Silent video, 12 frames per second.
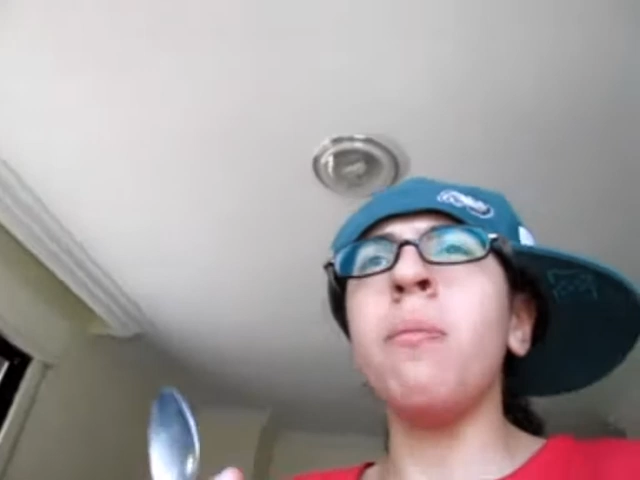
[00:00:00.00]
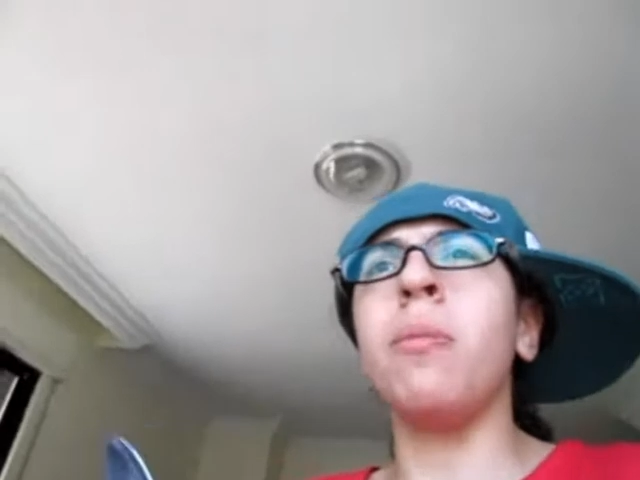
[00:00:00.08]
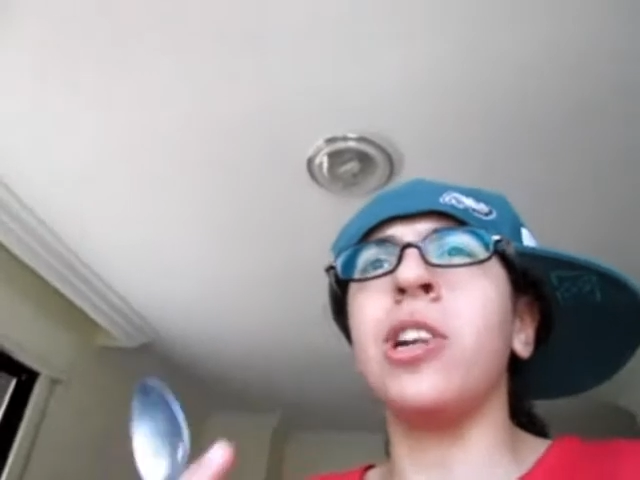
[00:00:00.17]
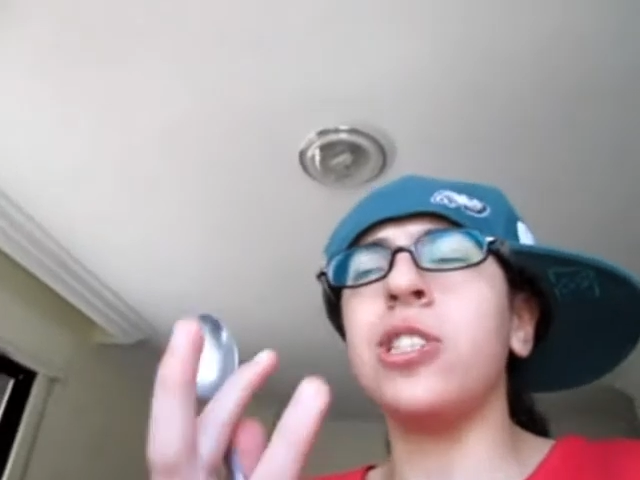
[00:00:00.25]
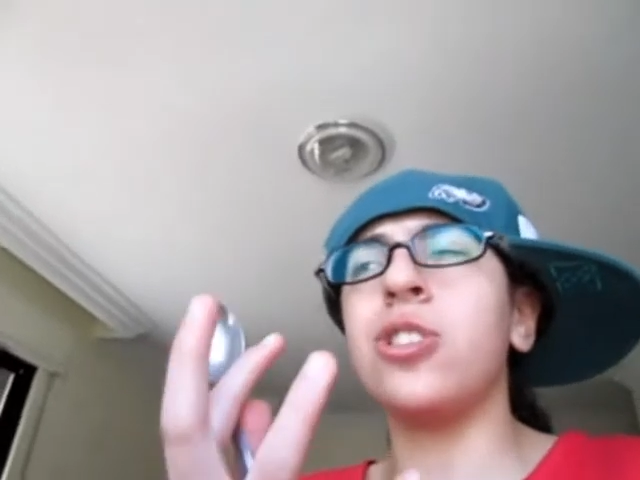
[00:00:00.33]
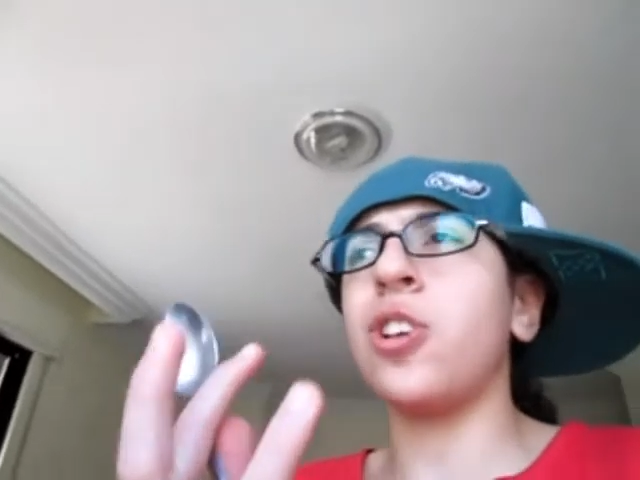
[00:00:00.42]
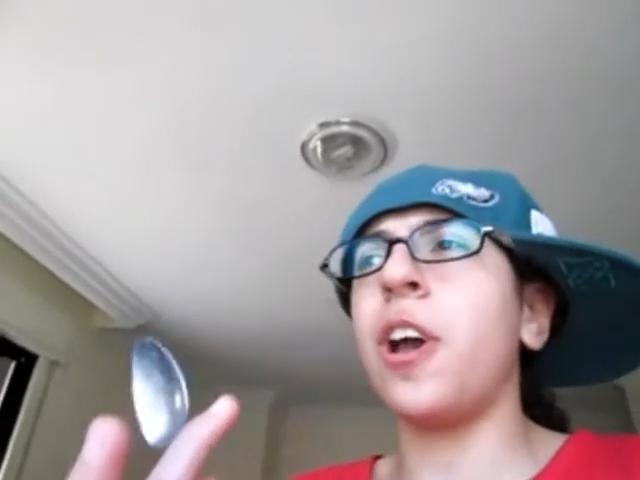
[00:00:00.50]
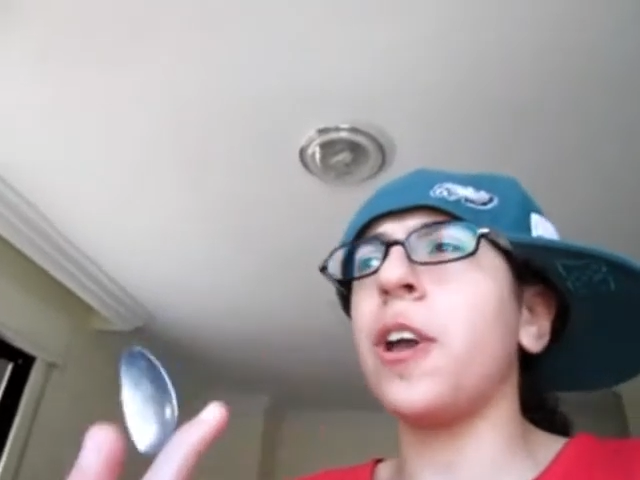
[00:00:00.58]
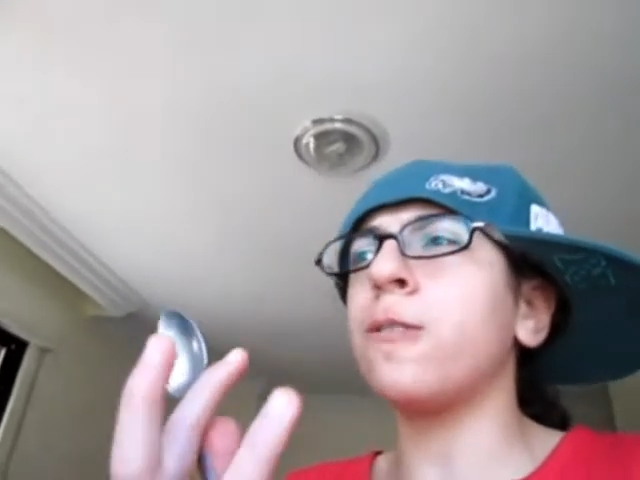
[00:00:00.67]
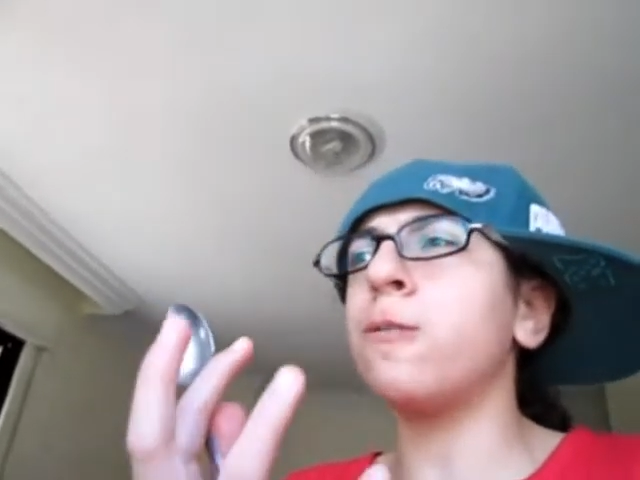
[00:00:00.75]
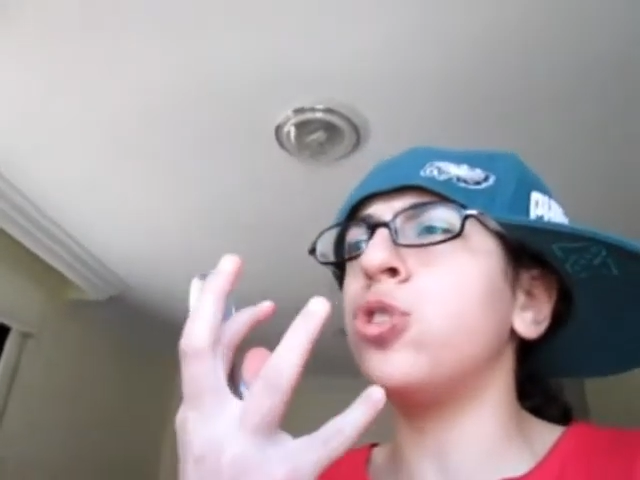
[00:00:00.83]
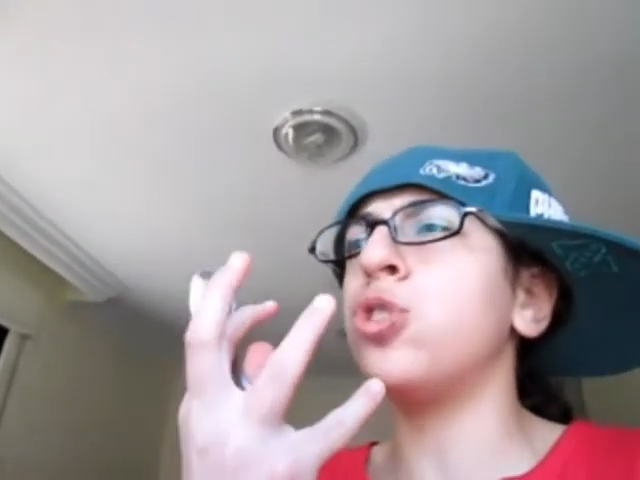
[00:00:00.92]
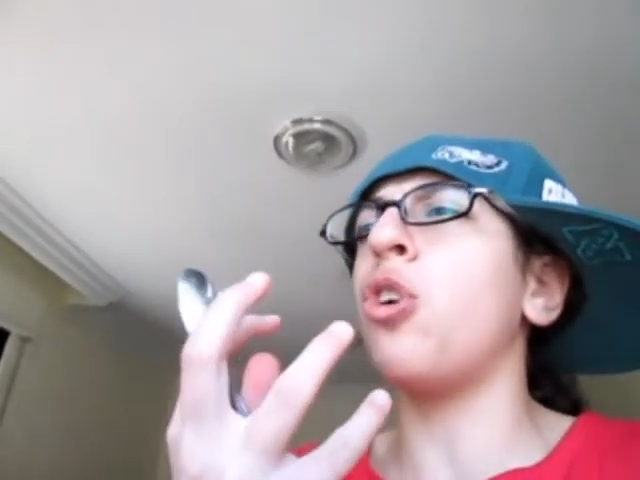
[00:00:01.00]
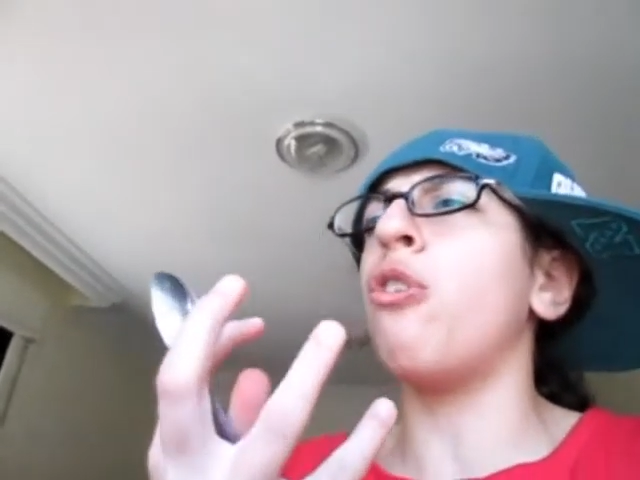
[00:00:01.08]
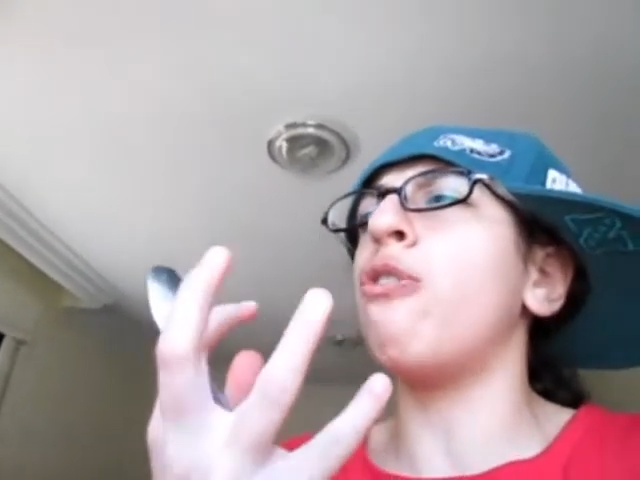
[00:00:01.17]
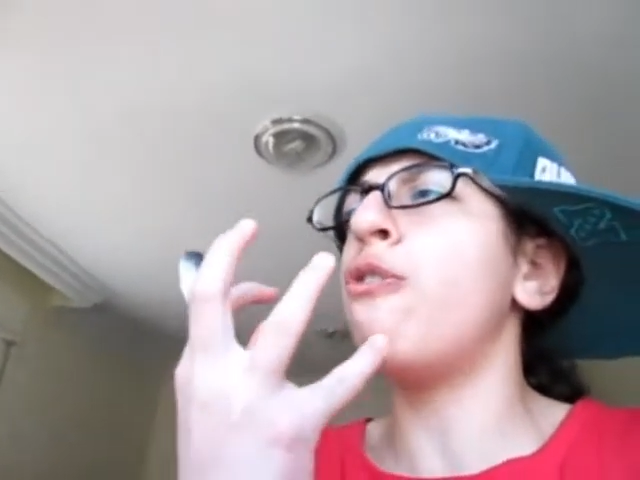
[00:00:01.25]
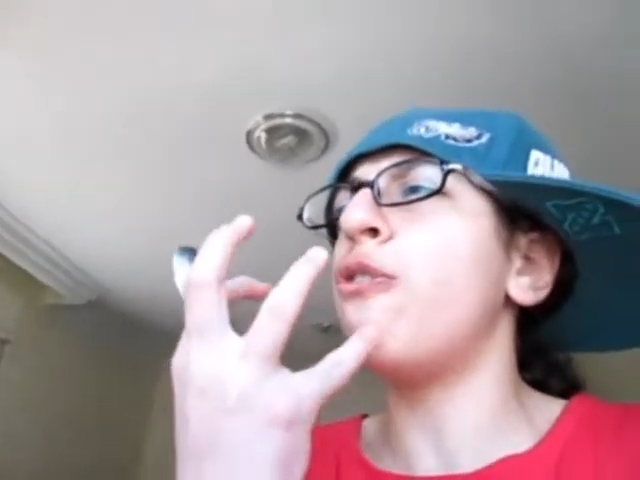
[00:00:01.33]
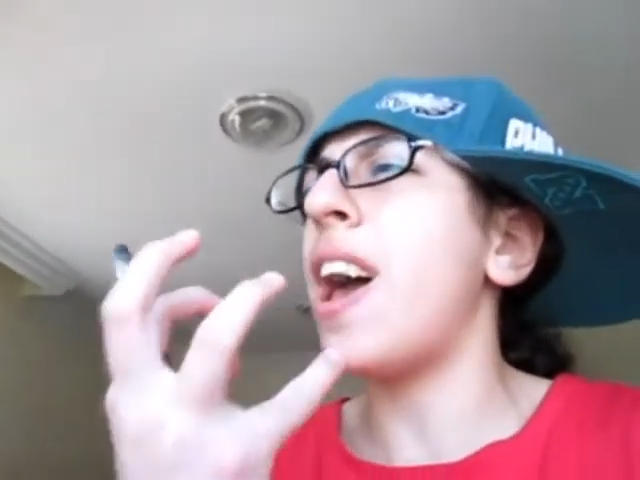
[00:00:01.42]
but it's like
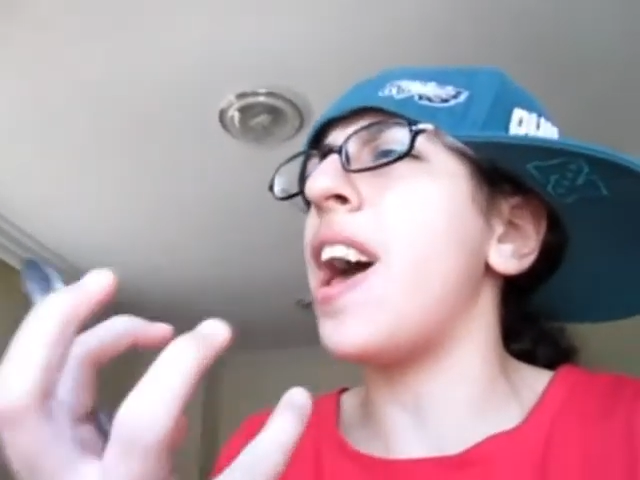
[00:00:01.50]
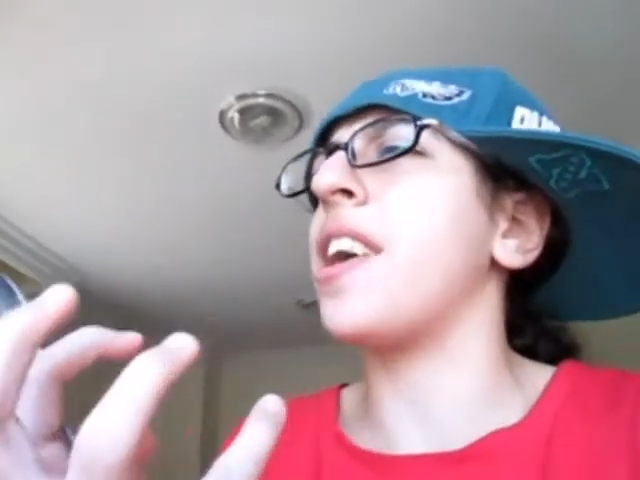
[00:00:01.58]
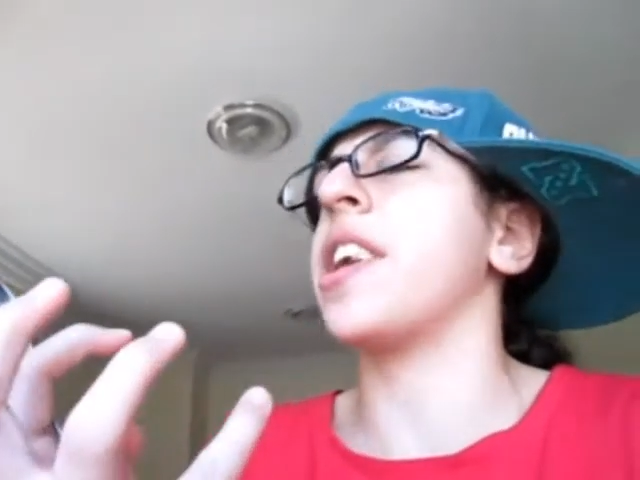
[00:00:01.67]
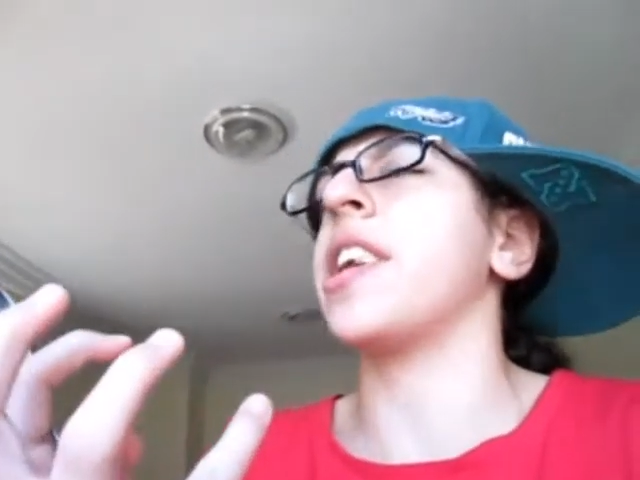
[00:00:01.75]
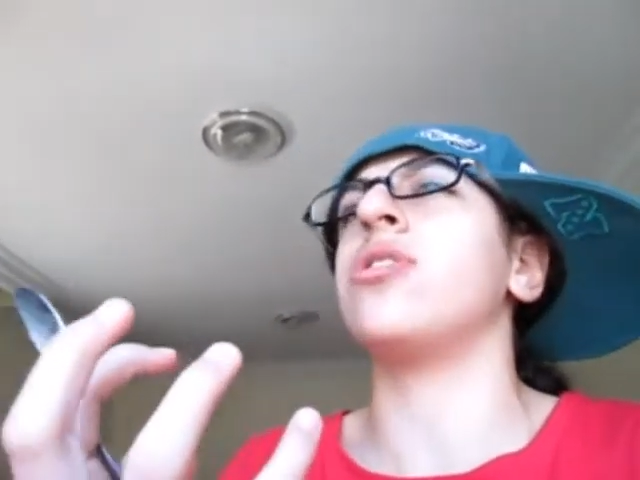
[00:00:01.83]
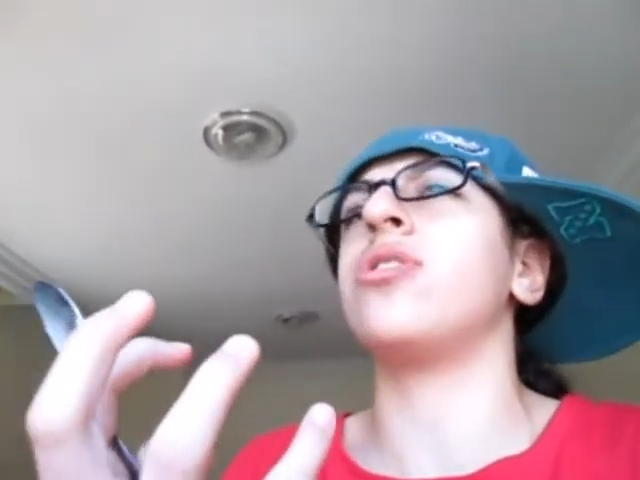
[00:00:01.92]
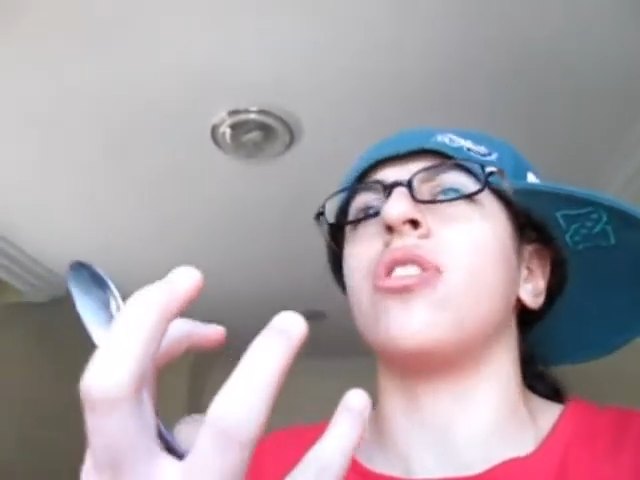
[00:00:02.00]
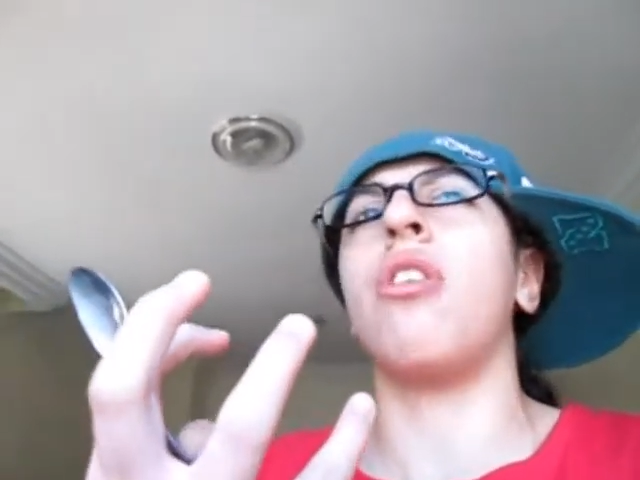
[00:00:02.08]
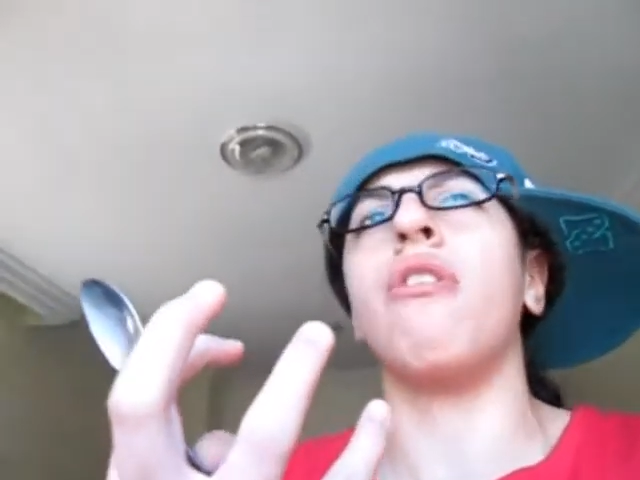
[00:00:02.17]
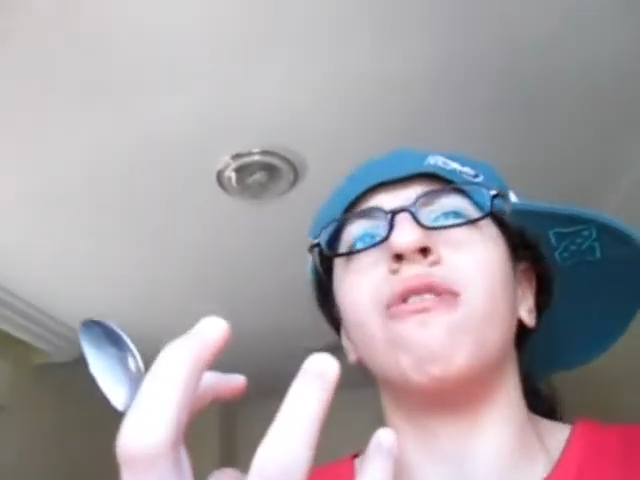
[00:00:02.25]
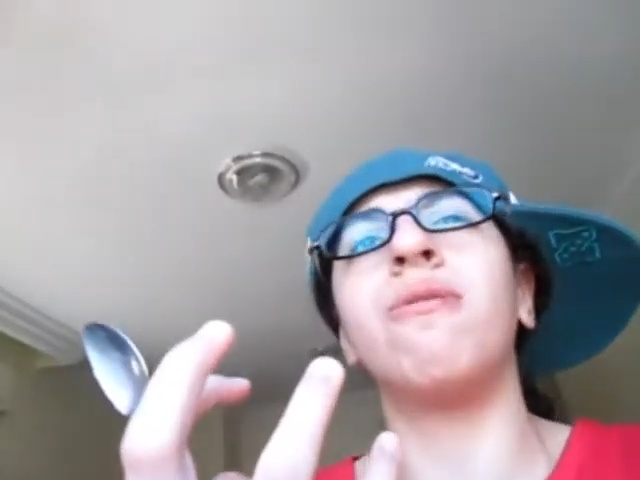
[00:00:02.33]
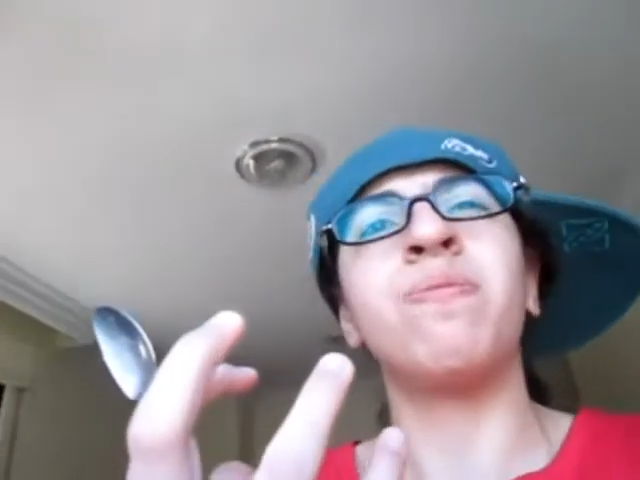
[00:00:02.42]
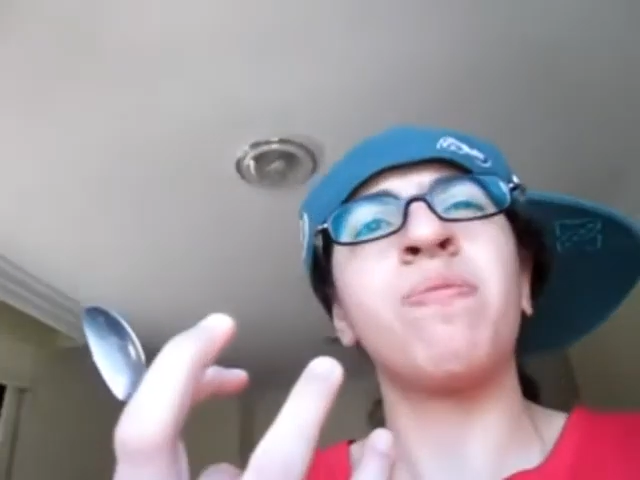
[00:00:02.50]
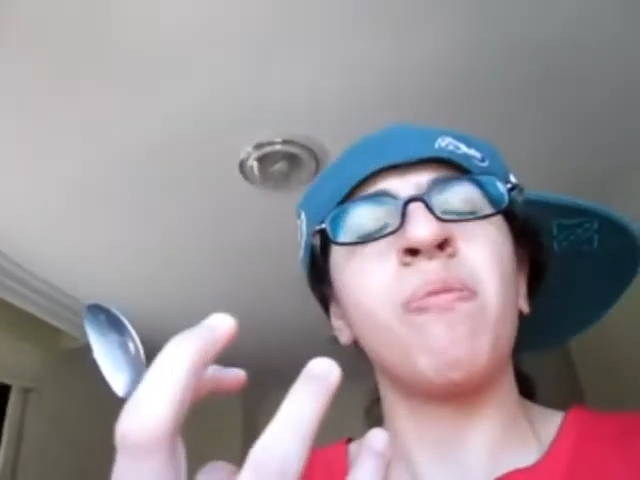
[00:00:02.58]
so fatty and stuff.